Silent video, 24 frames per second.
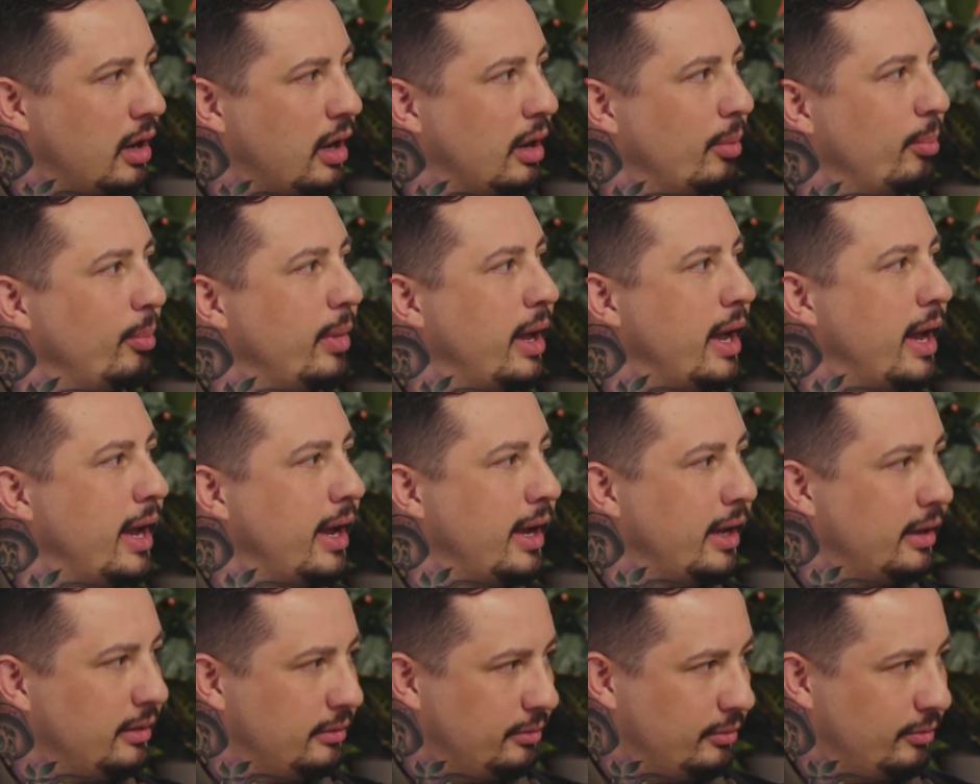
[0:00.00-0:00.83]

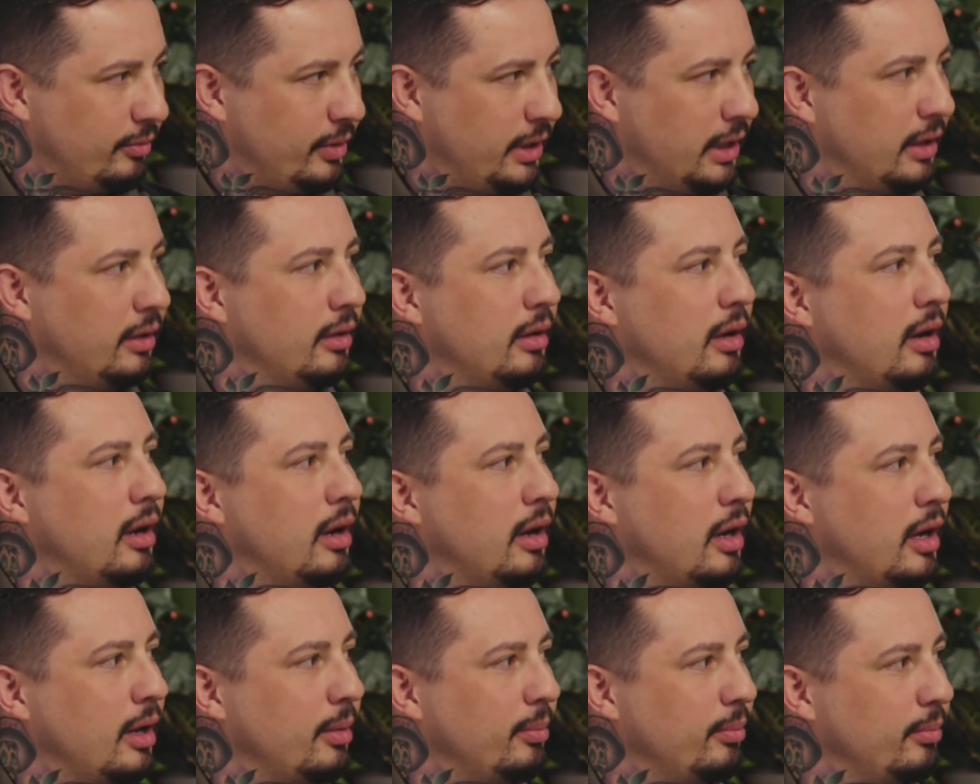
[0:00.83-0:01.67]
Combat,
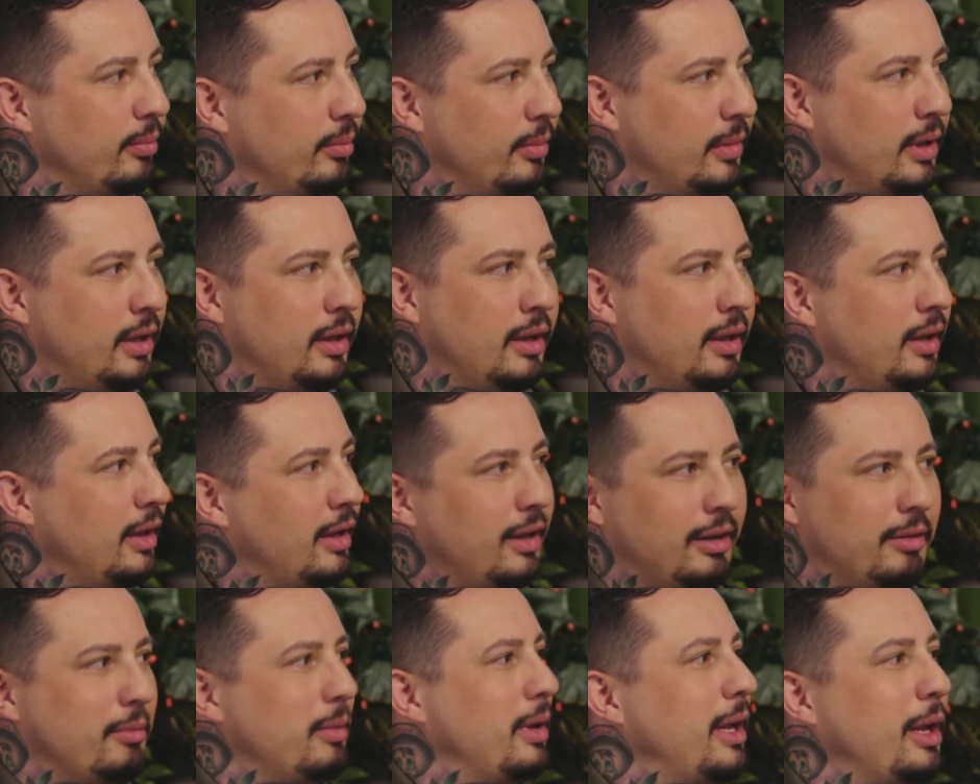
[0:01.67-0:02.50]
Vietnam,
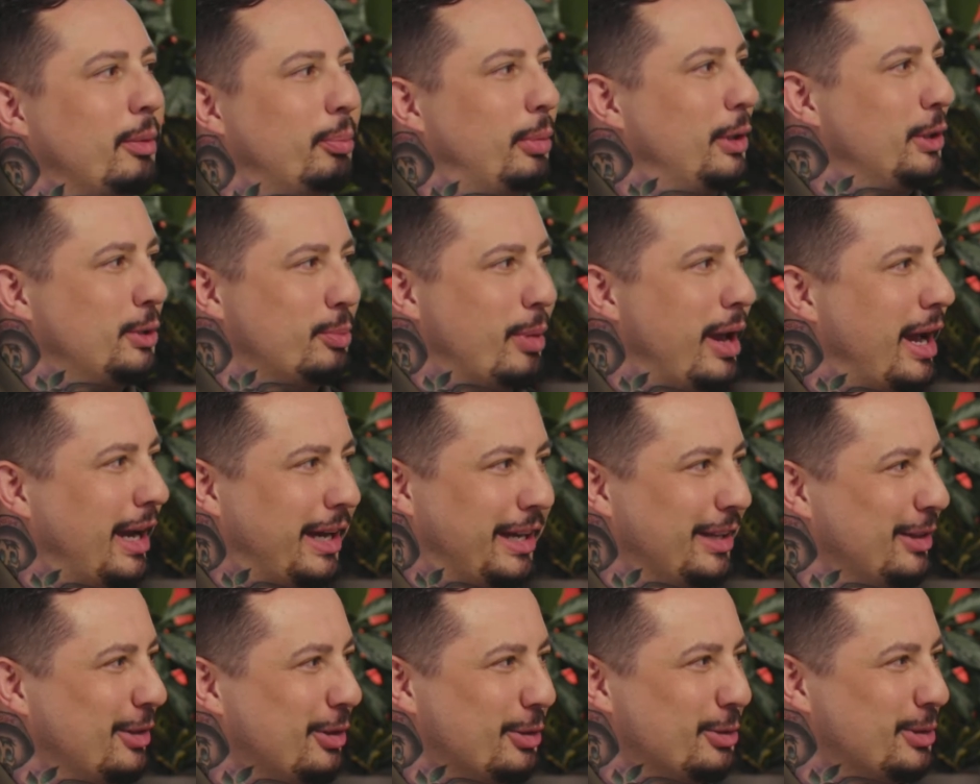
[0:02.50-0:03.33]
hippies
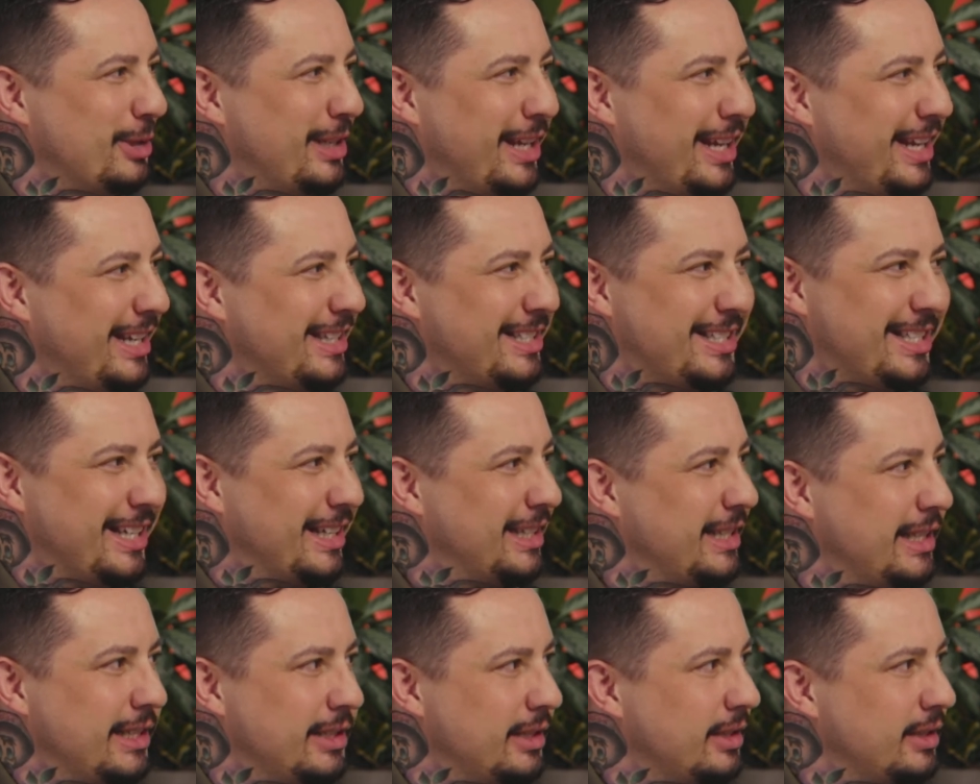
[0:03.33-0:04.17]
back in those days,
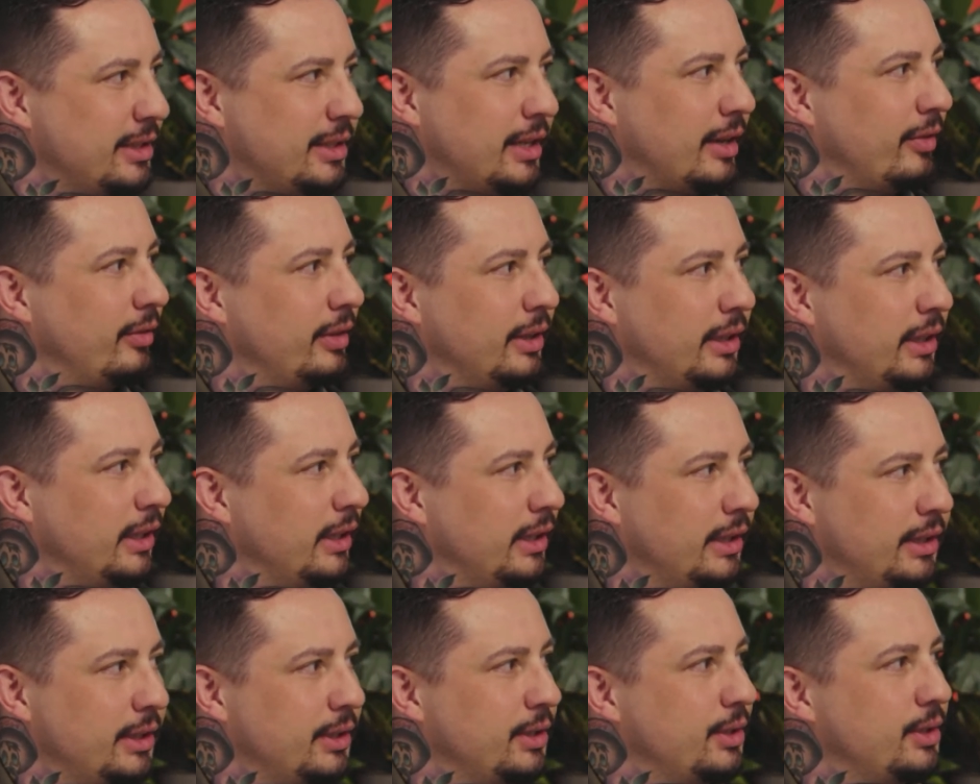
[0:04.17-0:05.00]
60s and
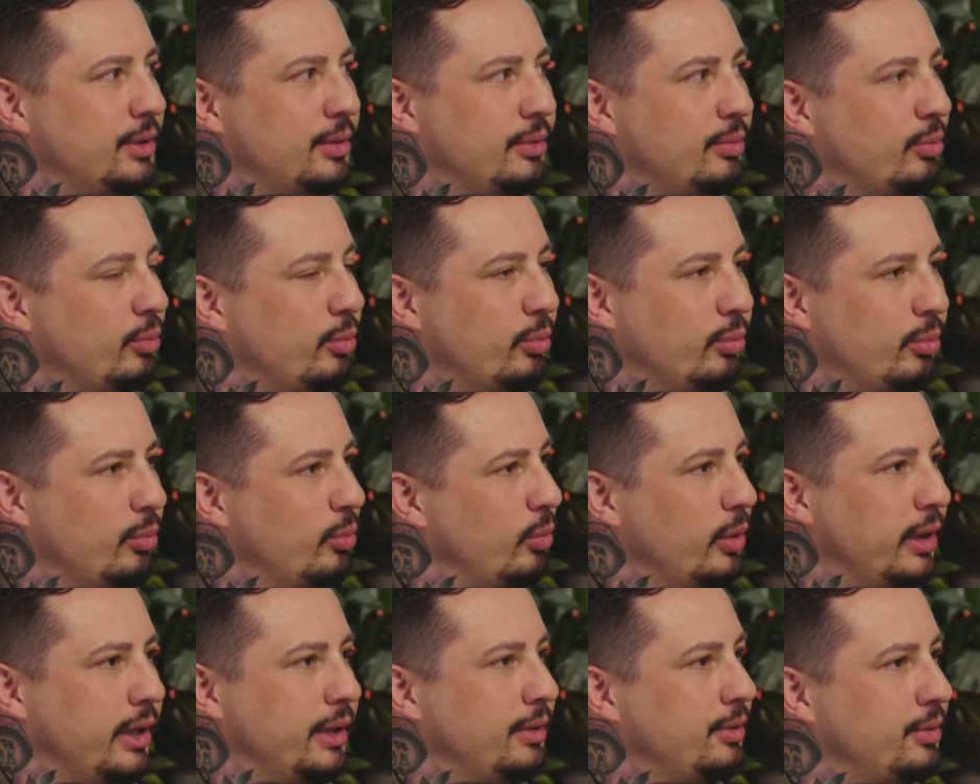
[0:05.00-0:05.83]
70s,
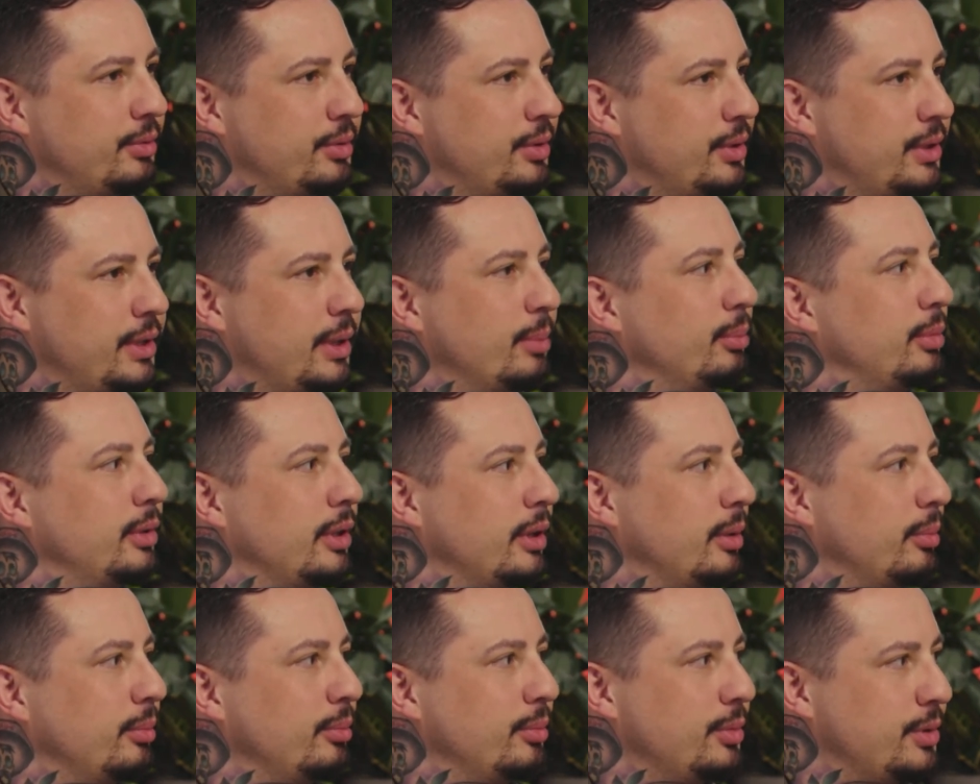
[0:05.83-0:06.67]
with
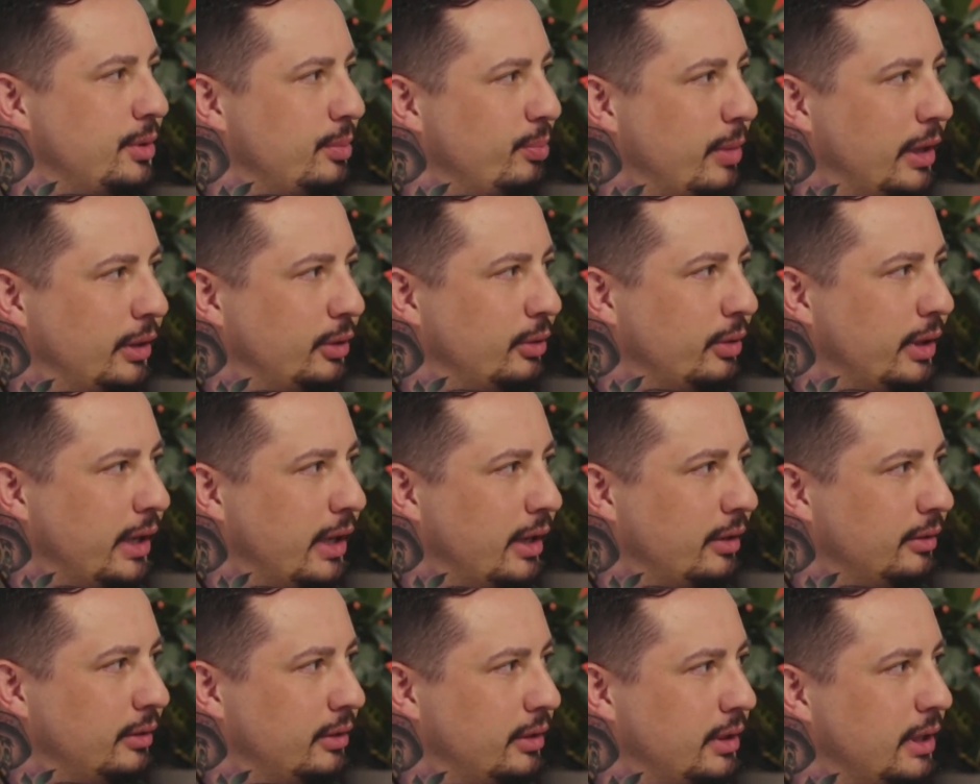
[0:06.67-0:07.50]
symptoms, mental
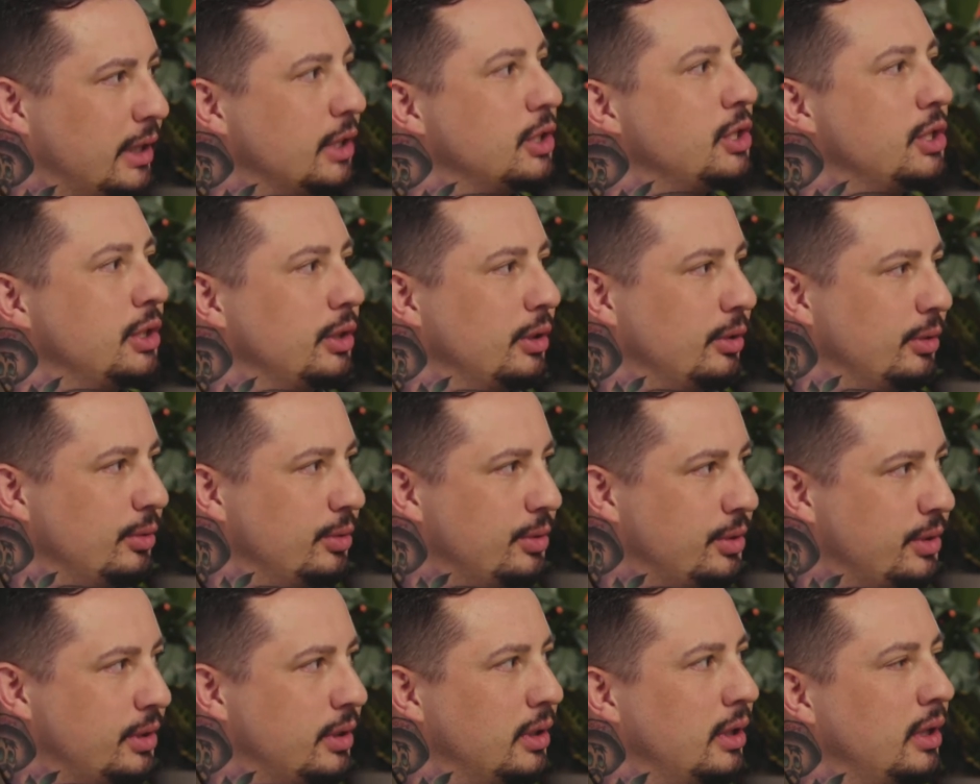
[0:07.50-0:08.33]
health
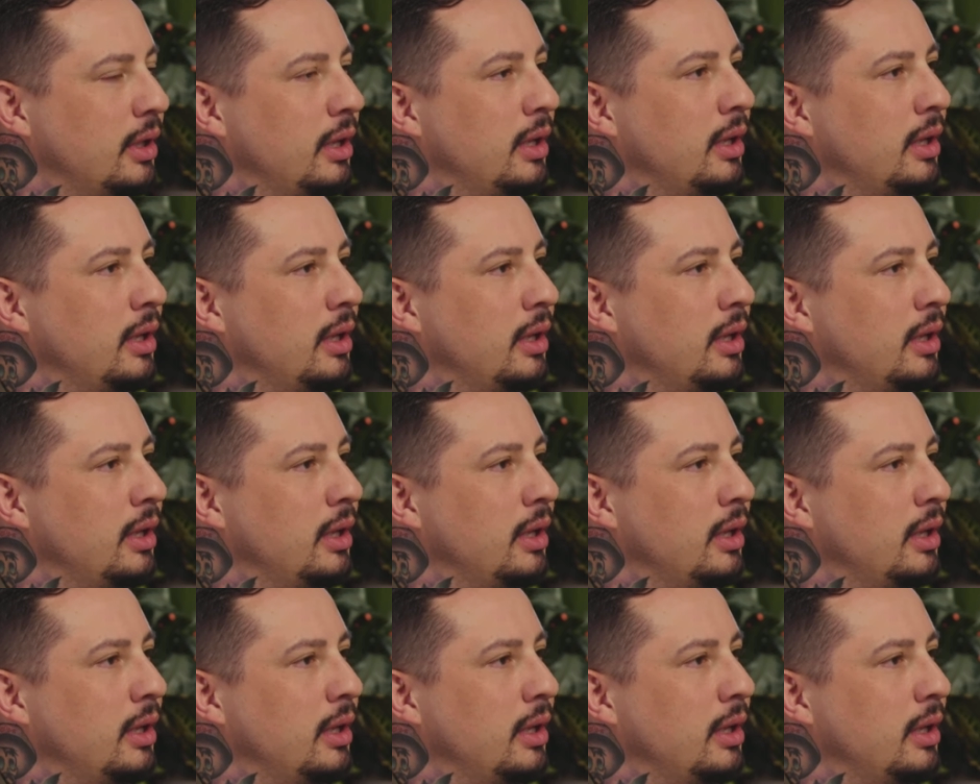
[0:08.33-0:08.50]
issues.